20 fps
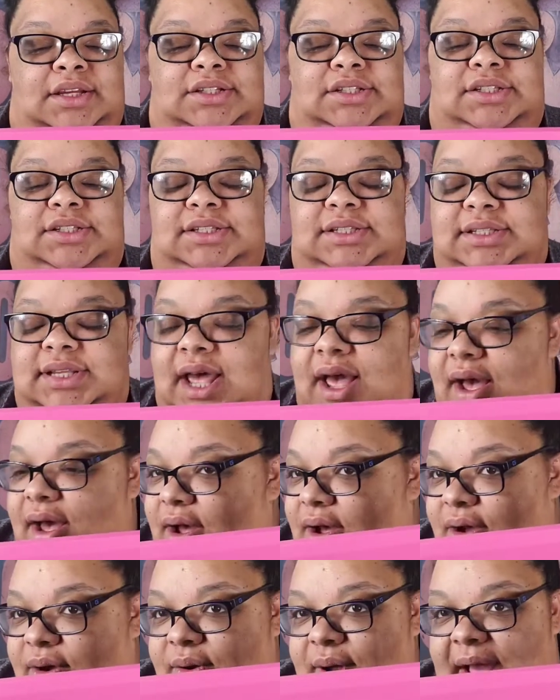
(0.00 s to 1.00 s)

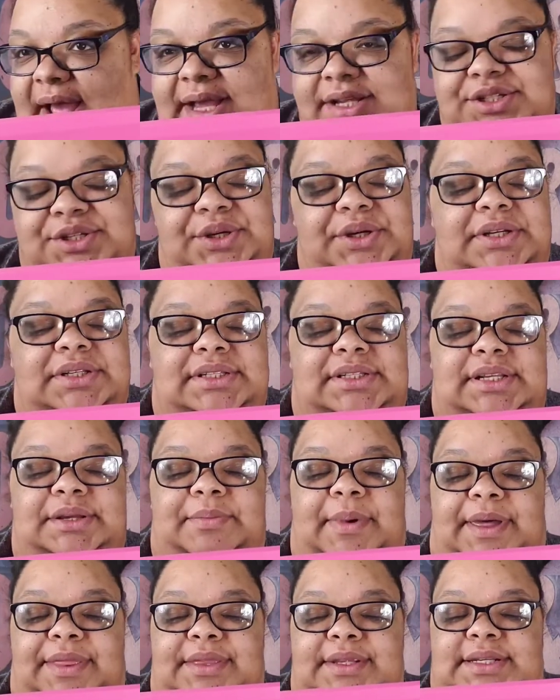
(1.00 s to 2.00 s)
So, as you can see
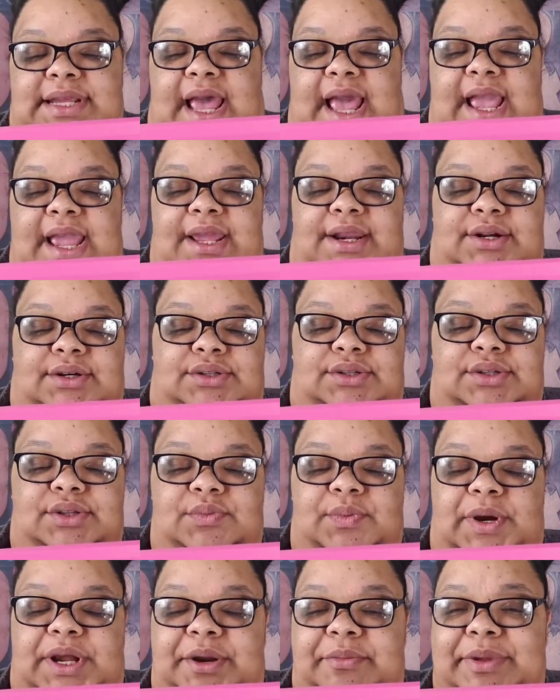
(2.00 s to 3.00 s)
by the title,
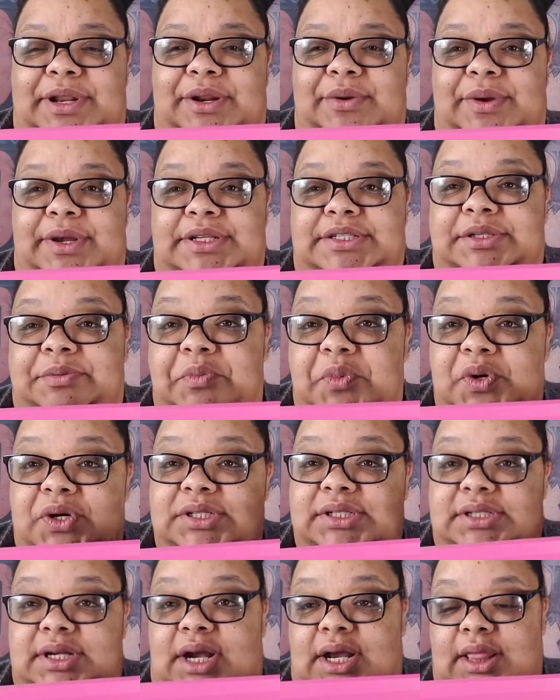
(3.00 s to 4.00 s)
we're going to be doing some more
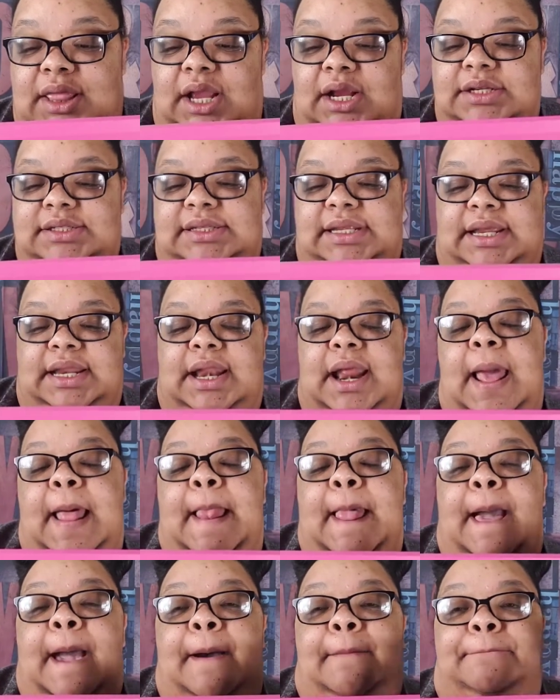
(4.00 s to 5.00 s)
Zara Larsson.
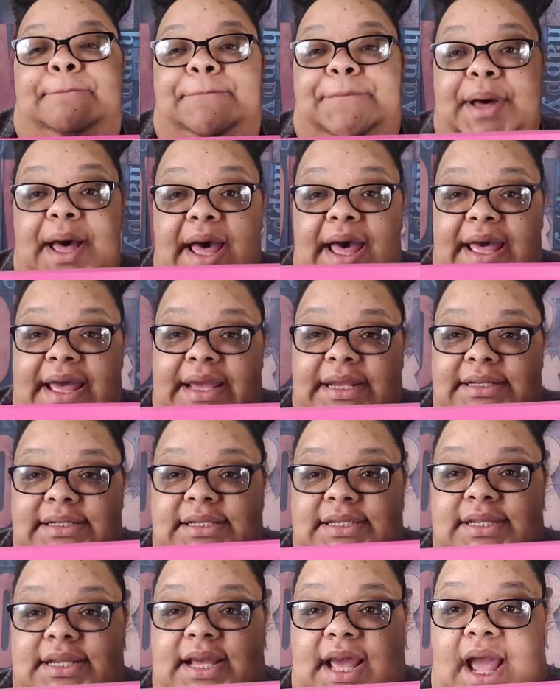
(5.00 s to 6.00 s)

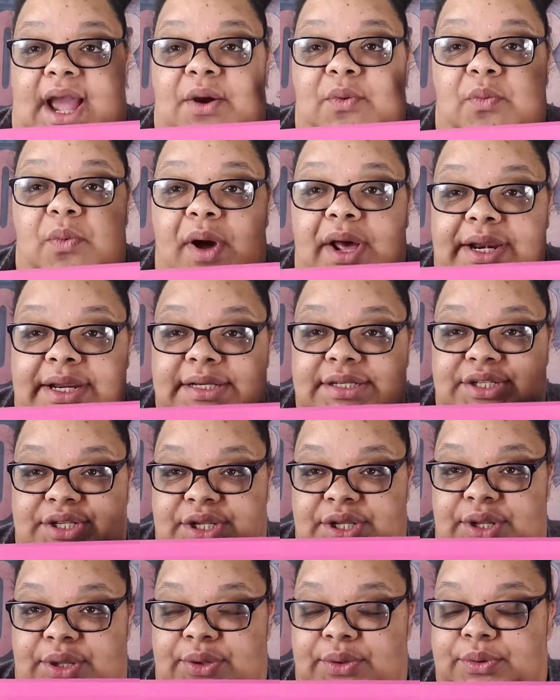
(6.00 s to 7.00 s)
But, I wanted
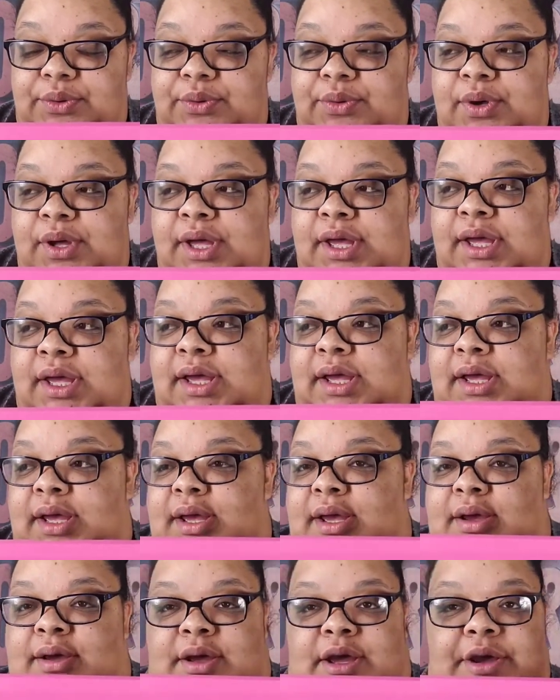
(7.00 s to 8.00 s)
to
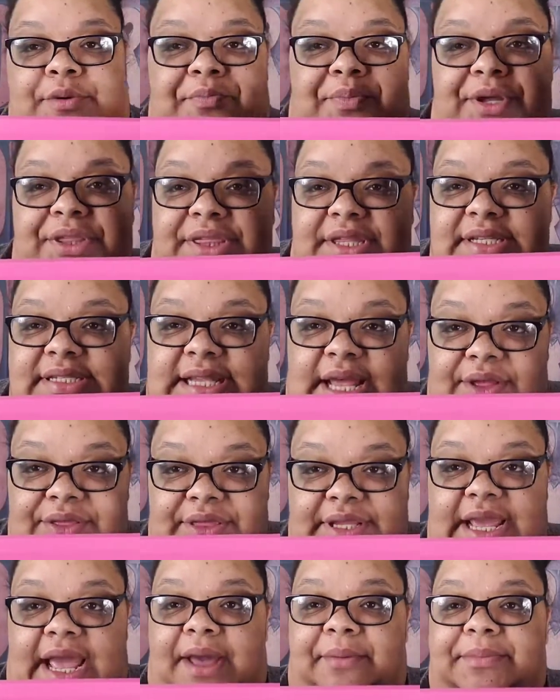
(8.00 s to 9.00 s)
put this on
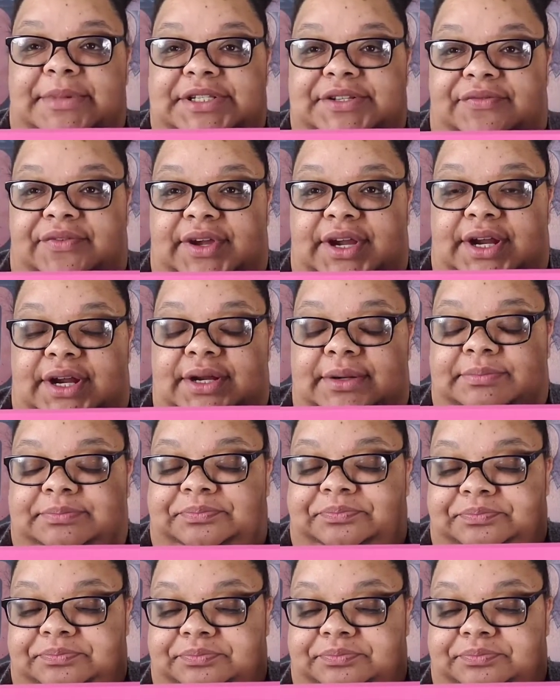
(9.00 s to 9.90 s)
the atmosphere.